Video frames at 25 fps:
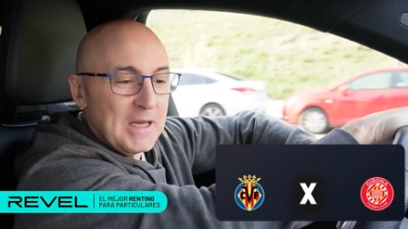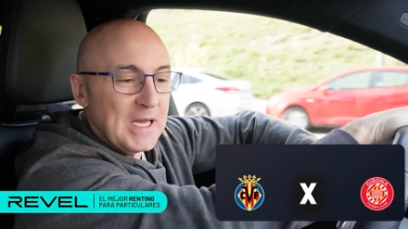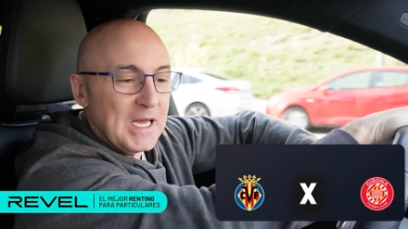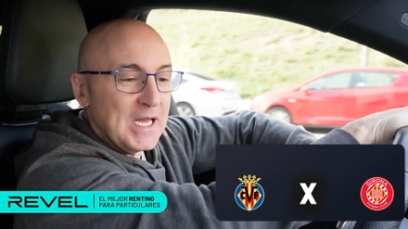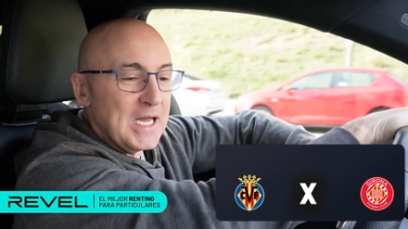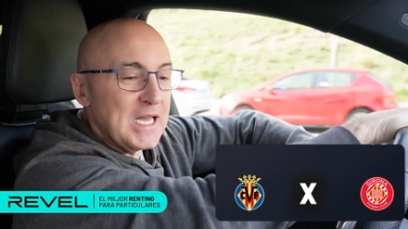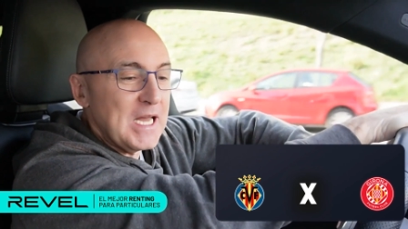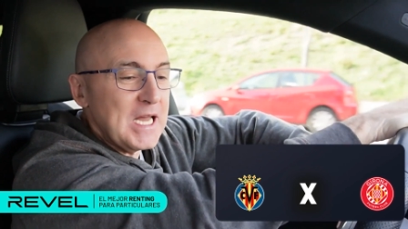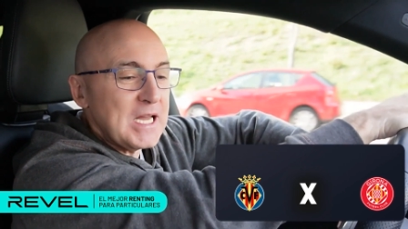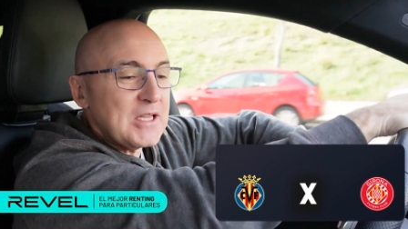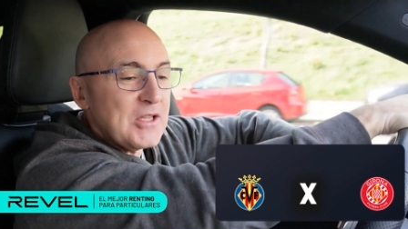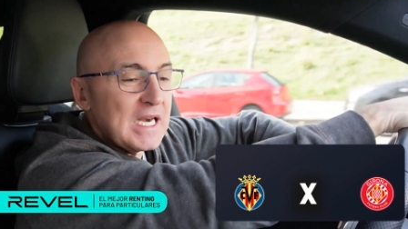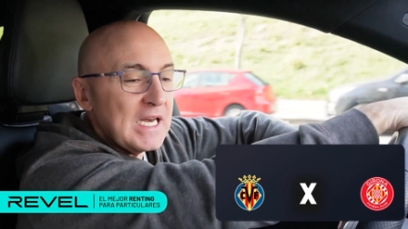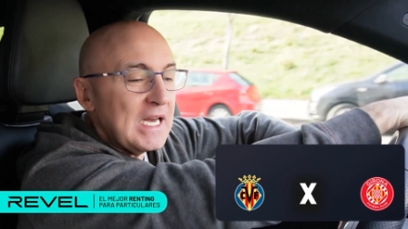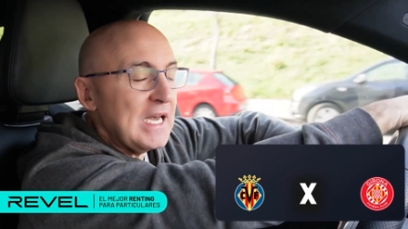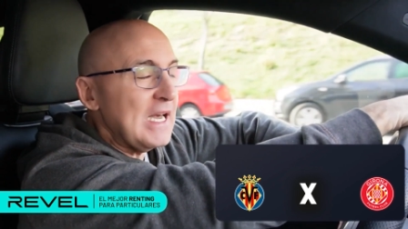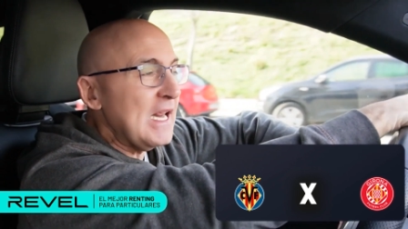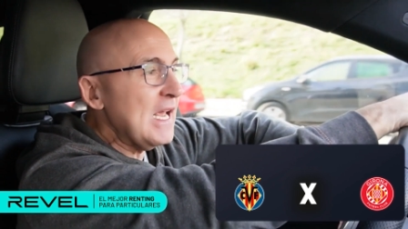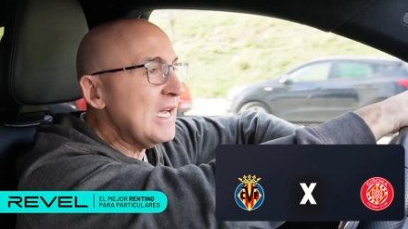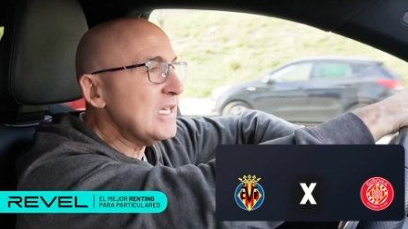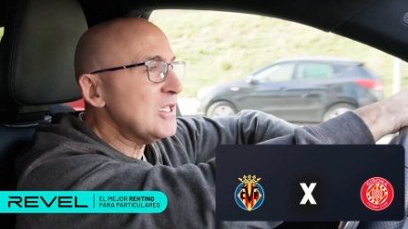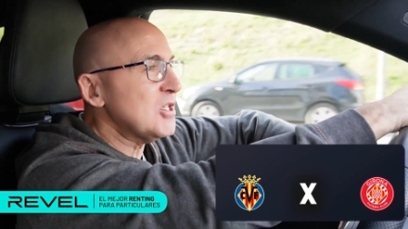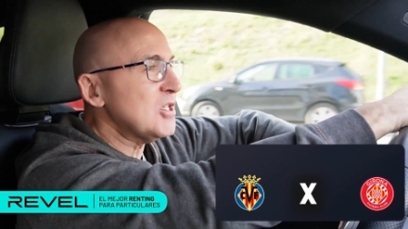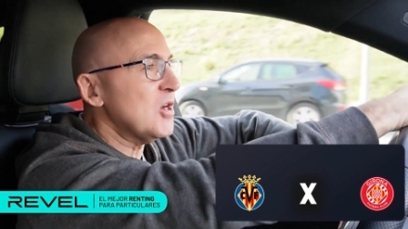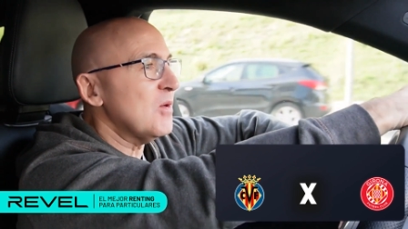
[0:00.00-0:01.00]
Ilias will
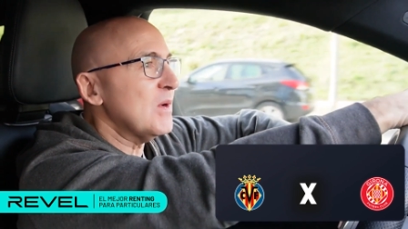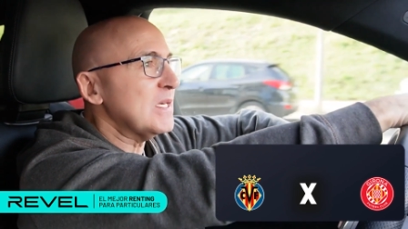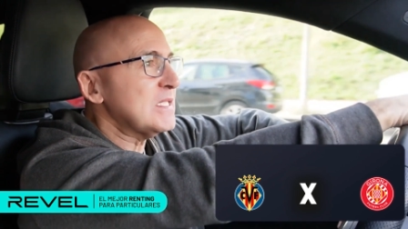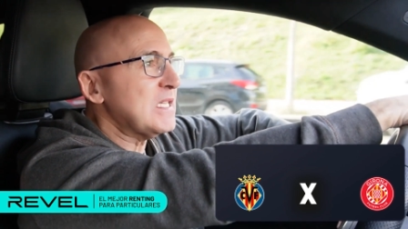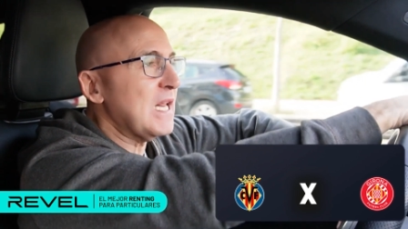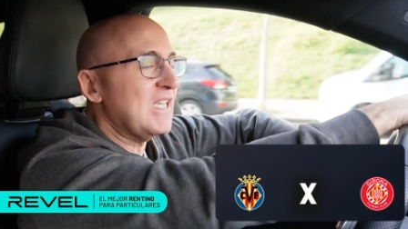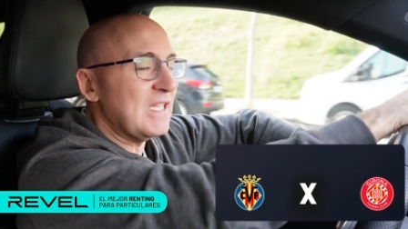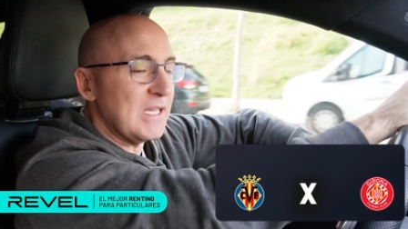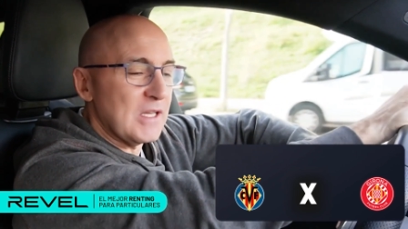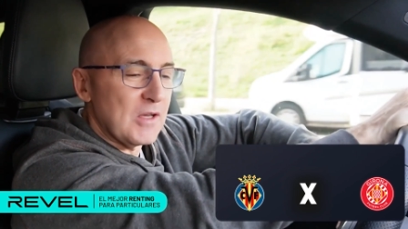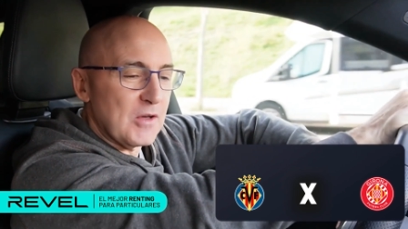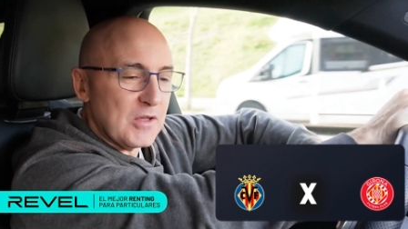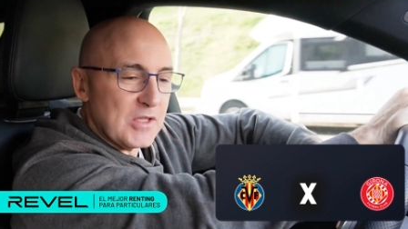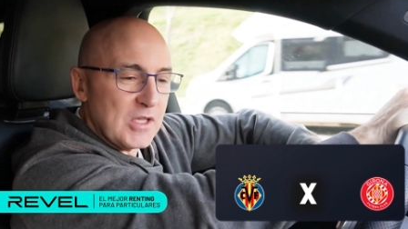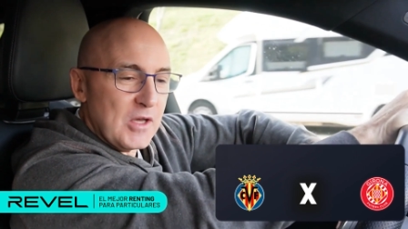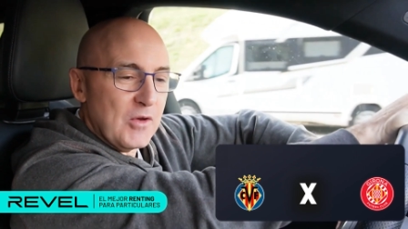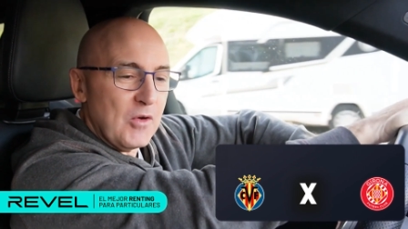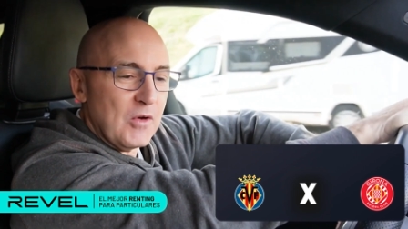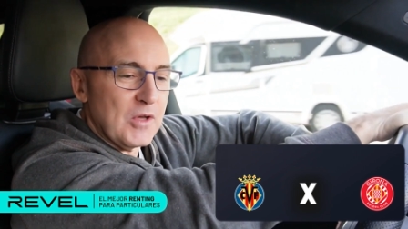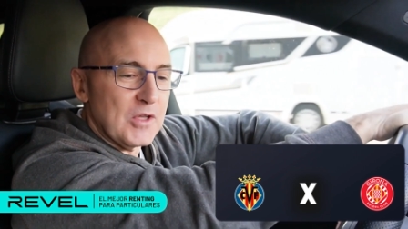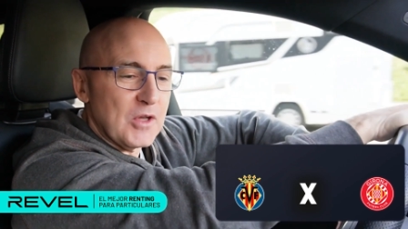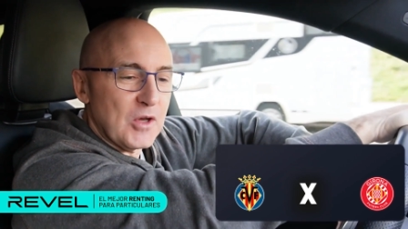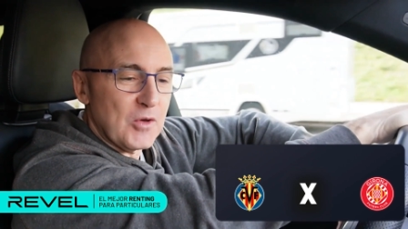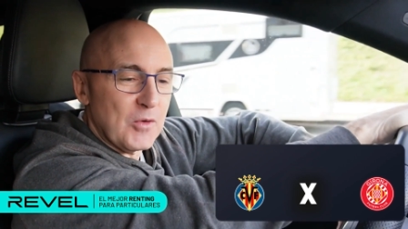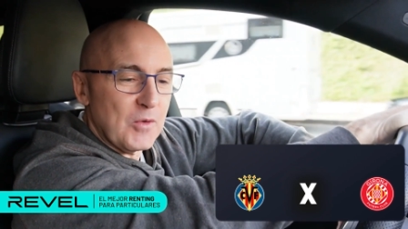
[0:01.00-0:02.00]
not be there. Ayoce
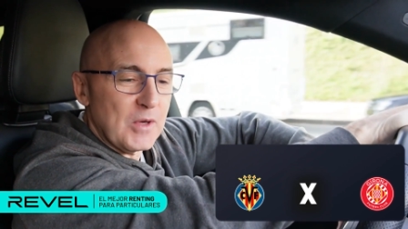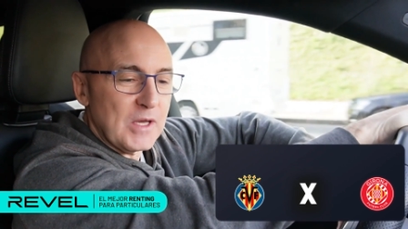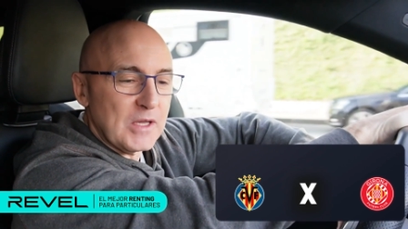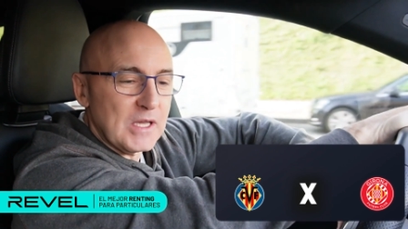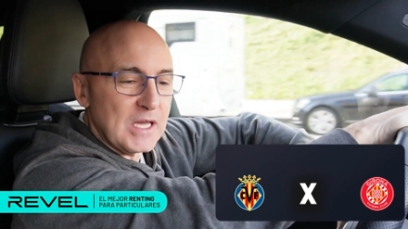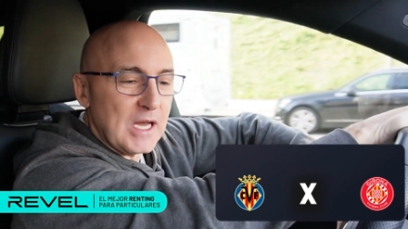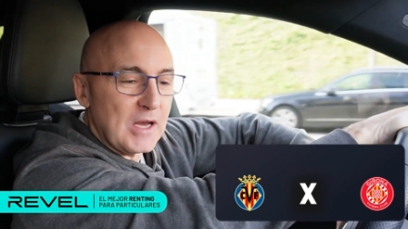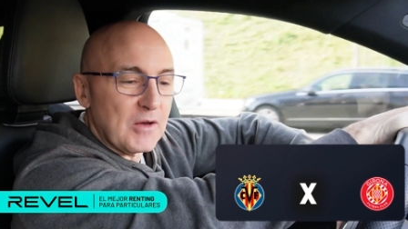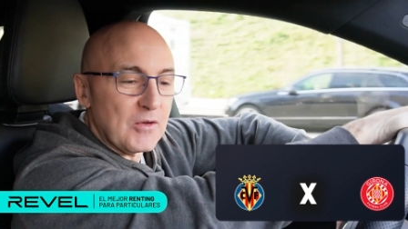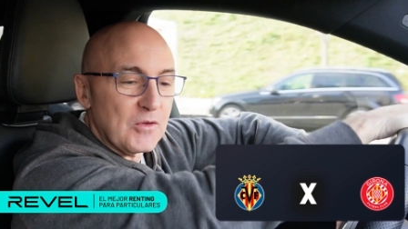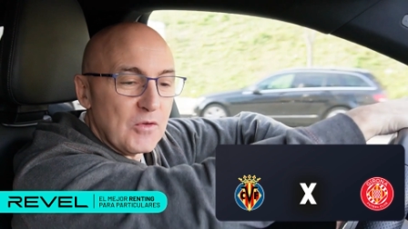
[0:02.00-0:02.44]
will not be there.